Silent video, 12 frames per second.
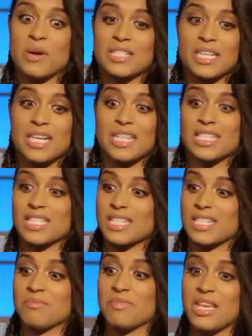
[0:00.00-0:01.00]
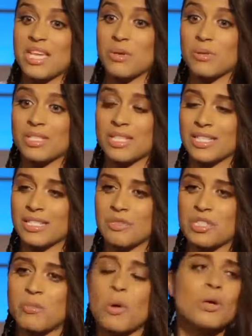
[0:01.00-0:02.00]
spontaneously. It was
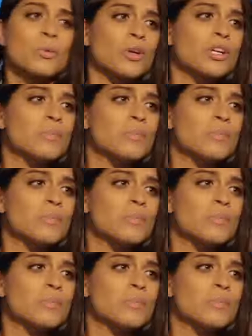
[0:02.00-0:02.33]
a spoken